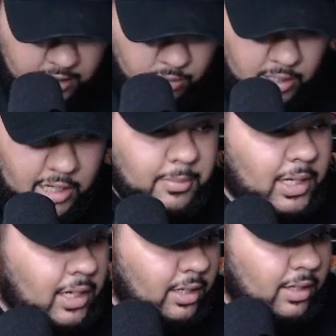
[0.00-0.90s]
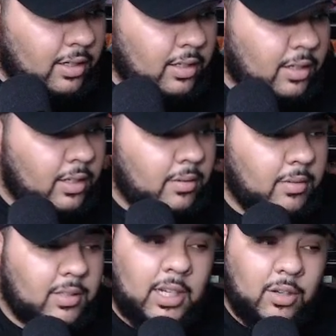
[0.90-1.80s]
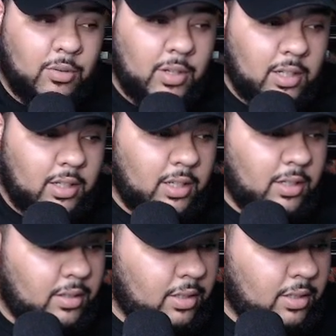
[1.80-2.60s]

while I'm here. I don't want to, you know.